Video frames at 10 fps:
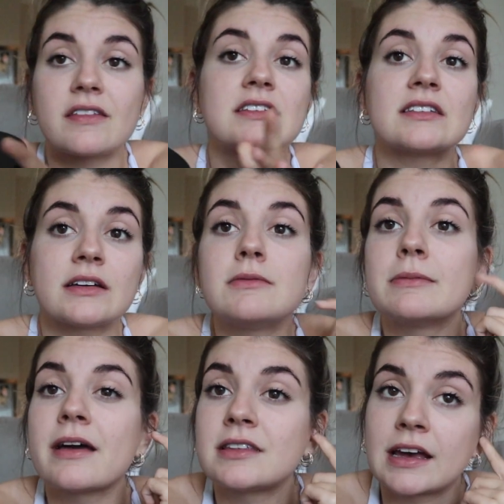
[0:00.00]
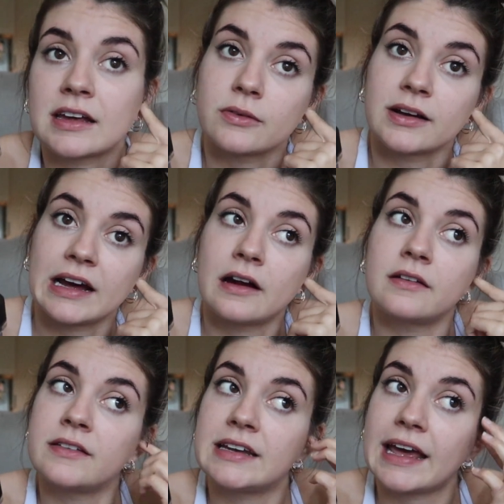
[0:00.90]
This is gonna be my second workout
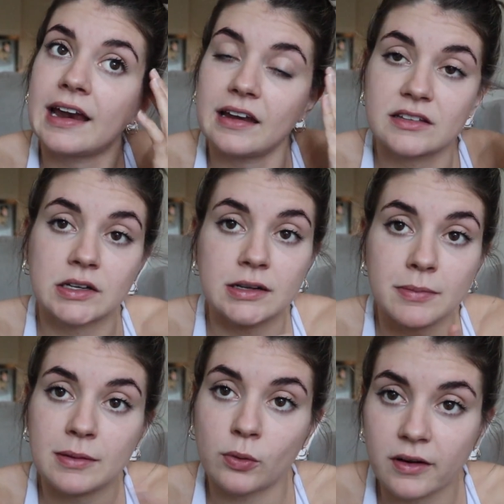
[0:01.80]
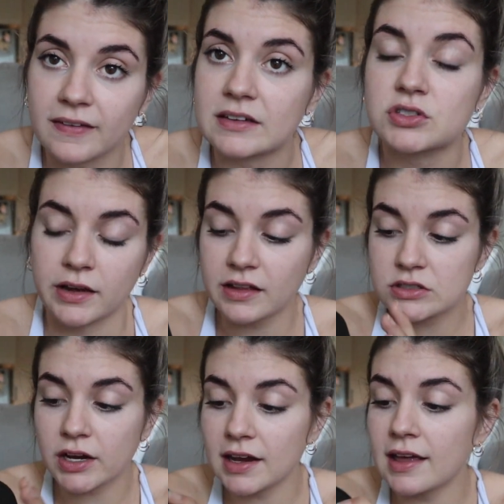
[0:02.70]
of the day, and it's gonna be more like strength
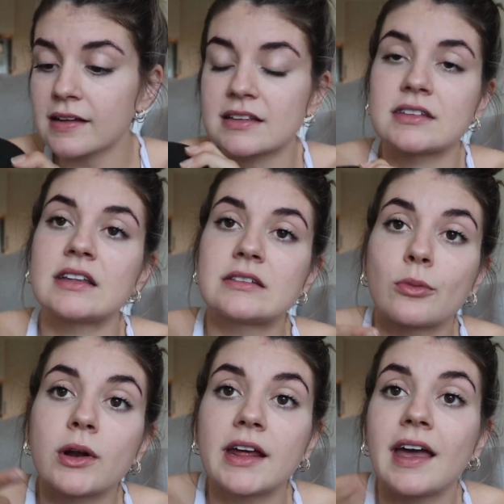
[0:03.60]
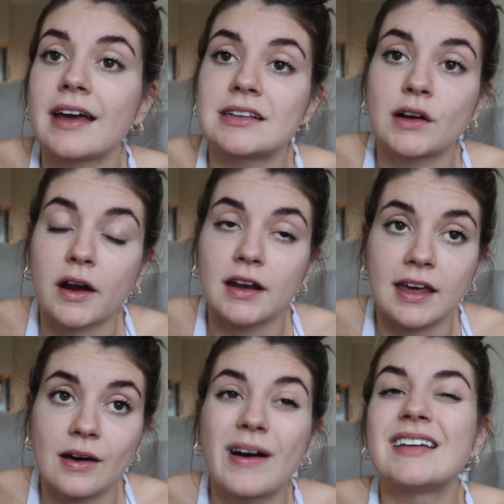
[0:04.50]
training because this morning I did
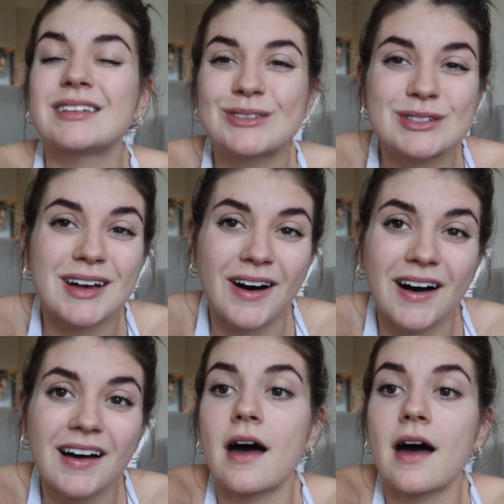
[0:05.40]
cardio, as you saw.